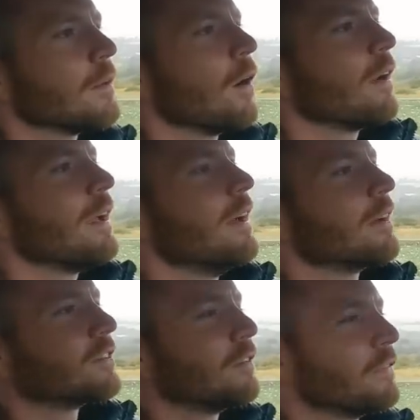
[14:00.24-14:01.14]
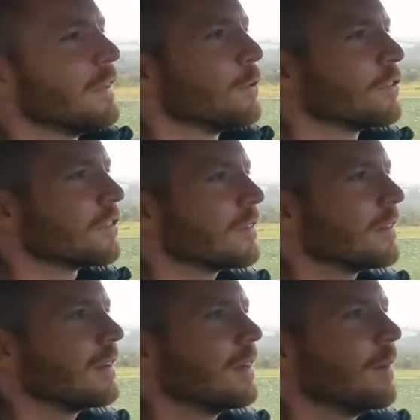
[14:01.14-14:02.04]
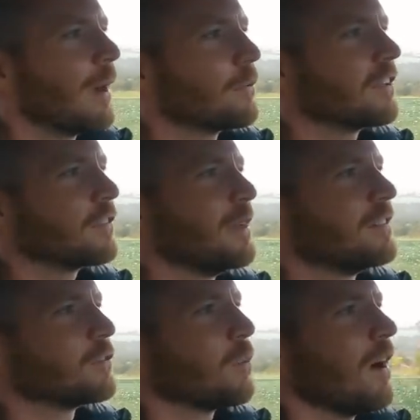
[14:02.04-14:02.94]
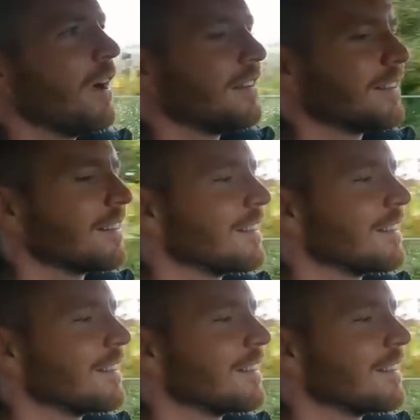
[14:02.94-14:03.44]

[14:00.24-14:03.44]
not here, because it feels about 6 metres wide.